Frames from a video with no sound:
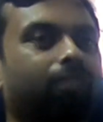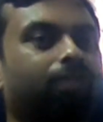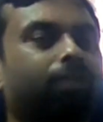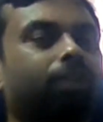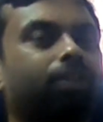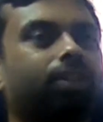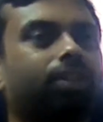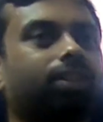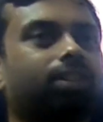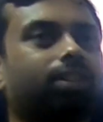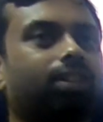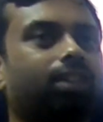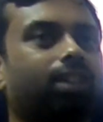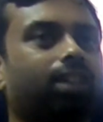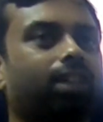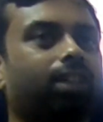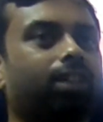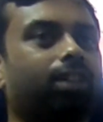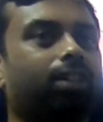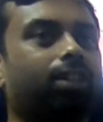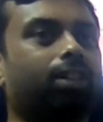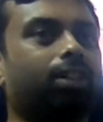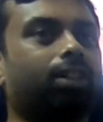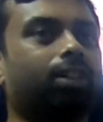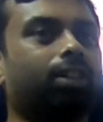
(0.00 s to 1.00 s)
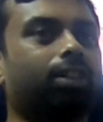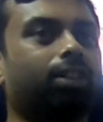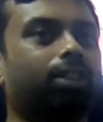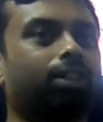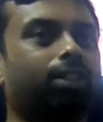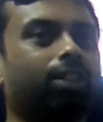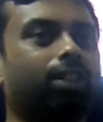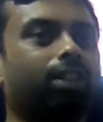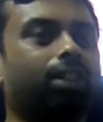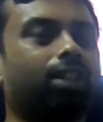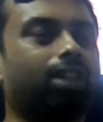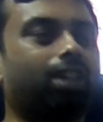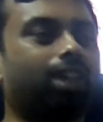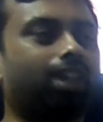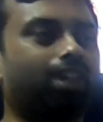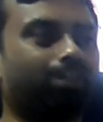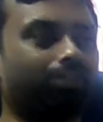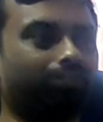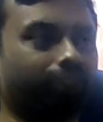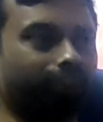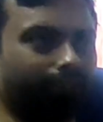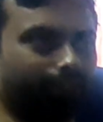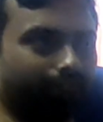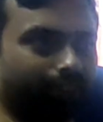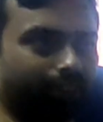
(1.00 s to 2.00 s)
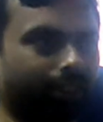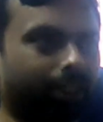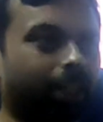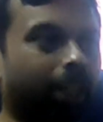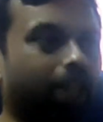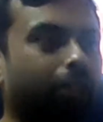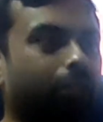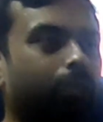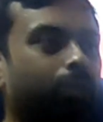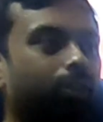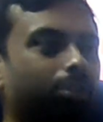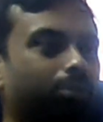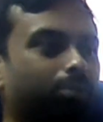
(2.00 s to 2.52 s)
first, you can have a chat with